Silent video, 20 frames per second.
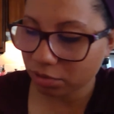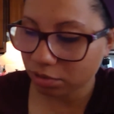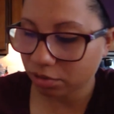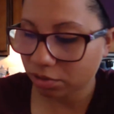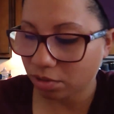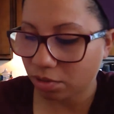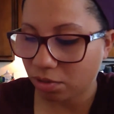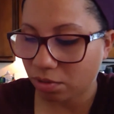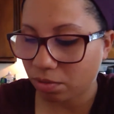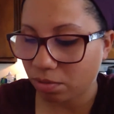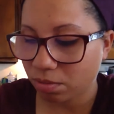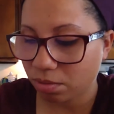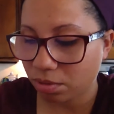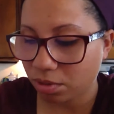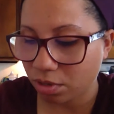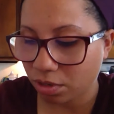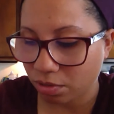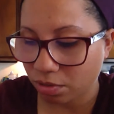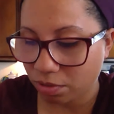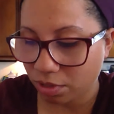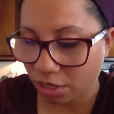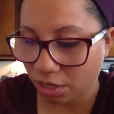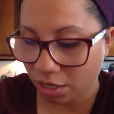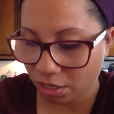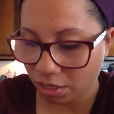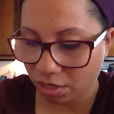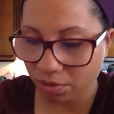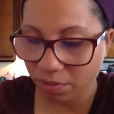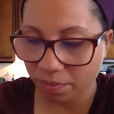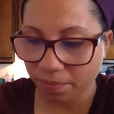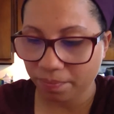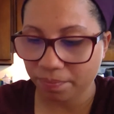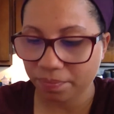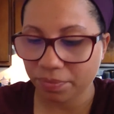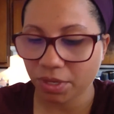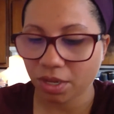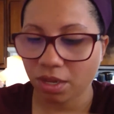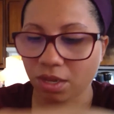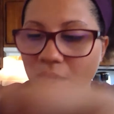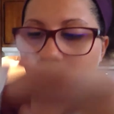So no, thank you.
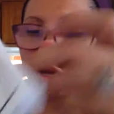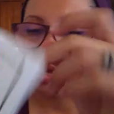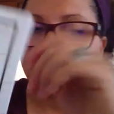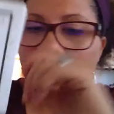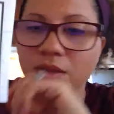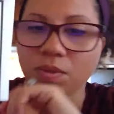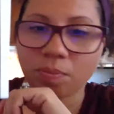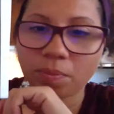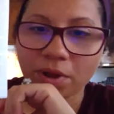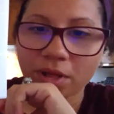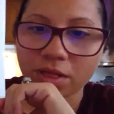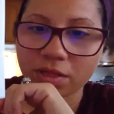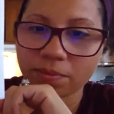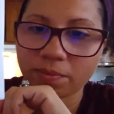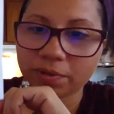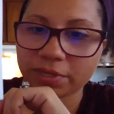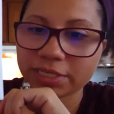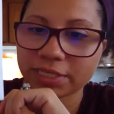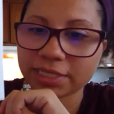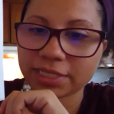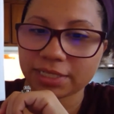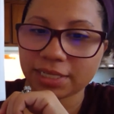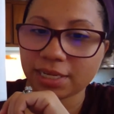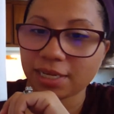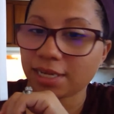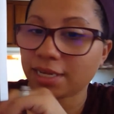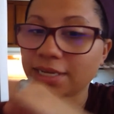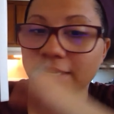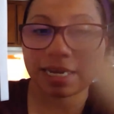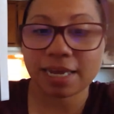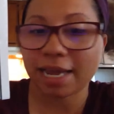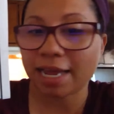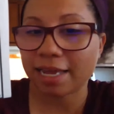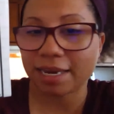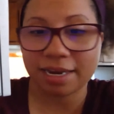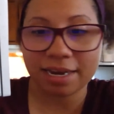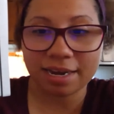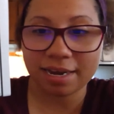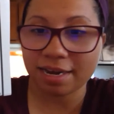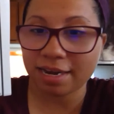Problem with C, it
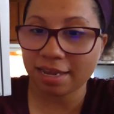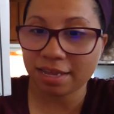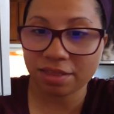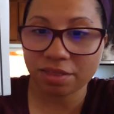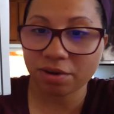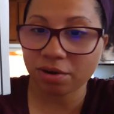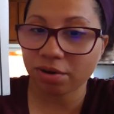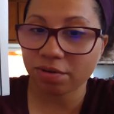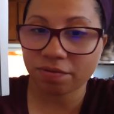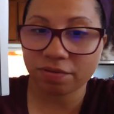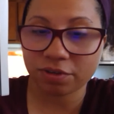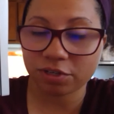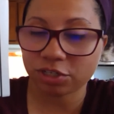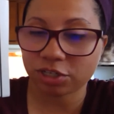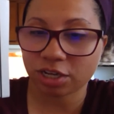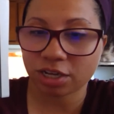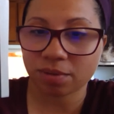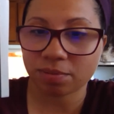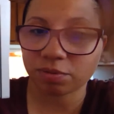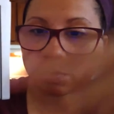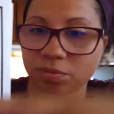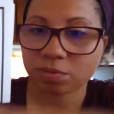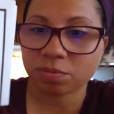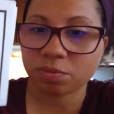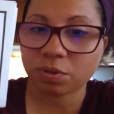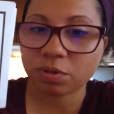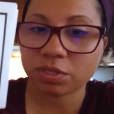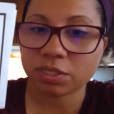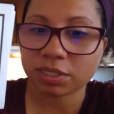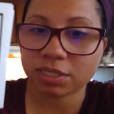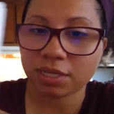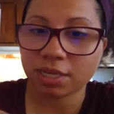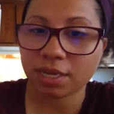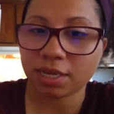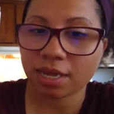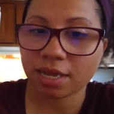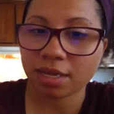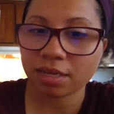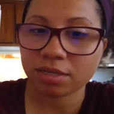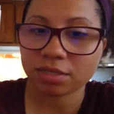had neither of the shapes. Both
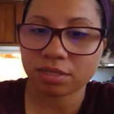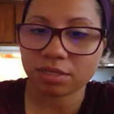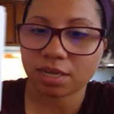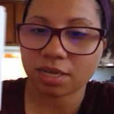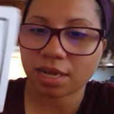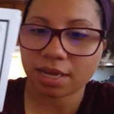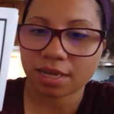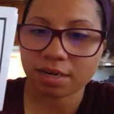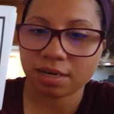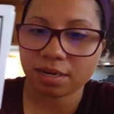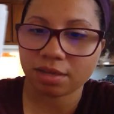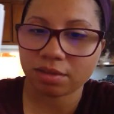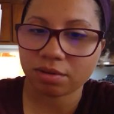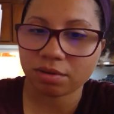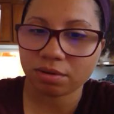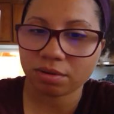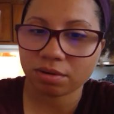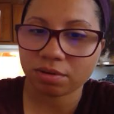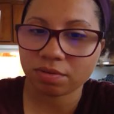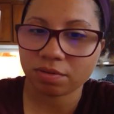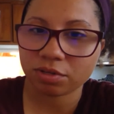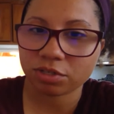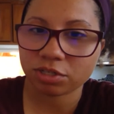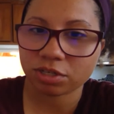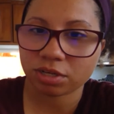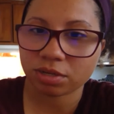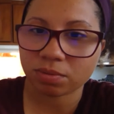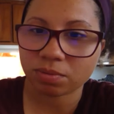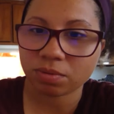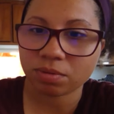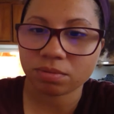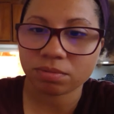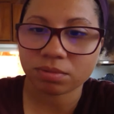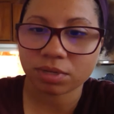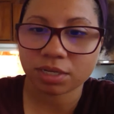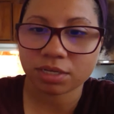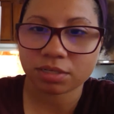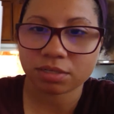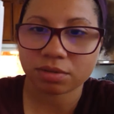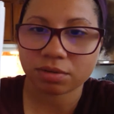C and D had neither of the shape. Well,
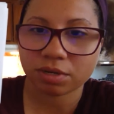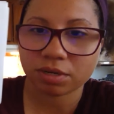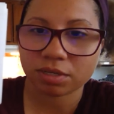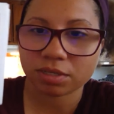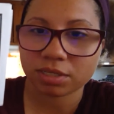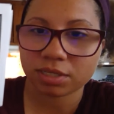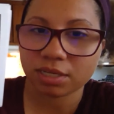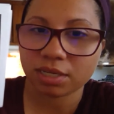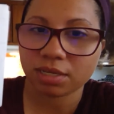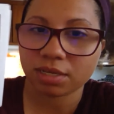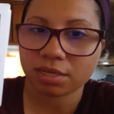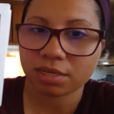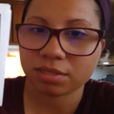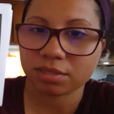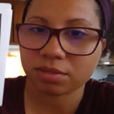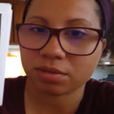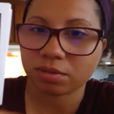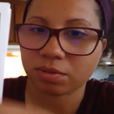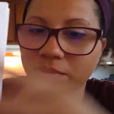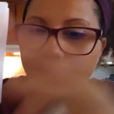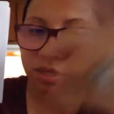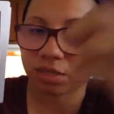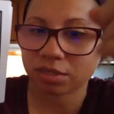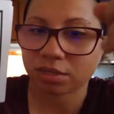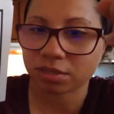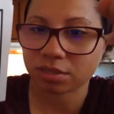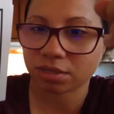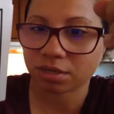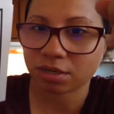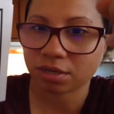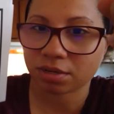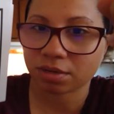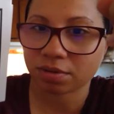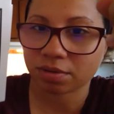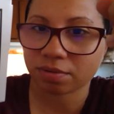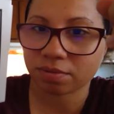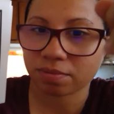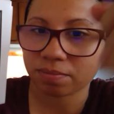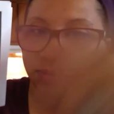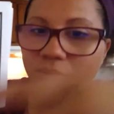I disagree. C is the only one that doesn't
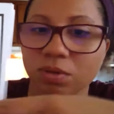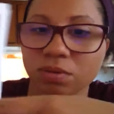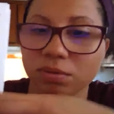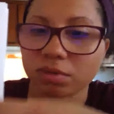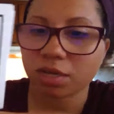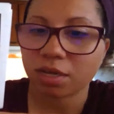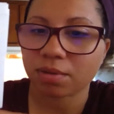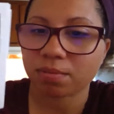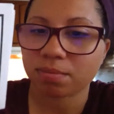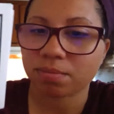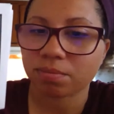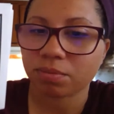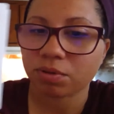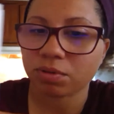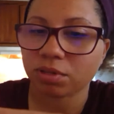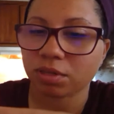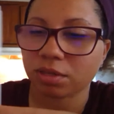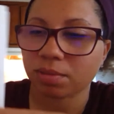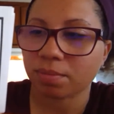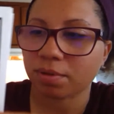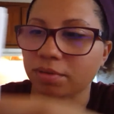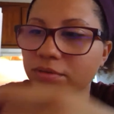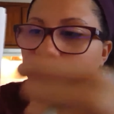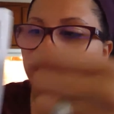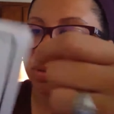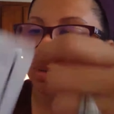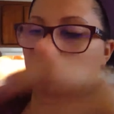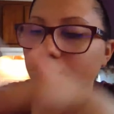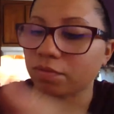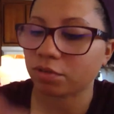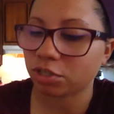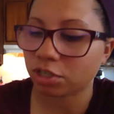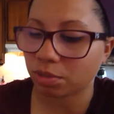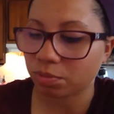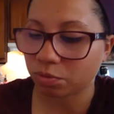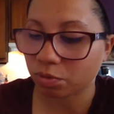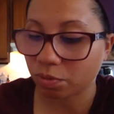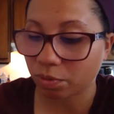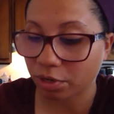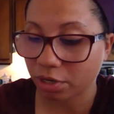have. Oh, yeah. Both of them don't have the
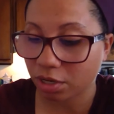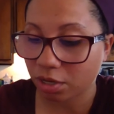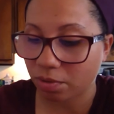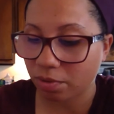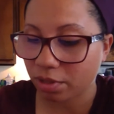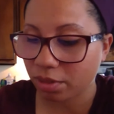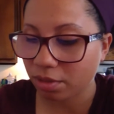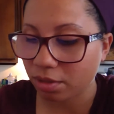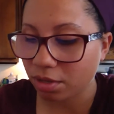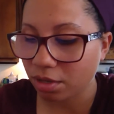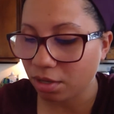shapes we're working with.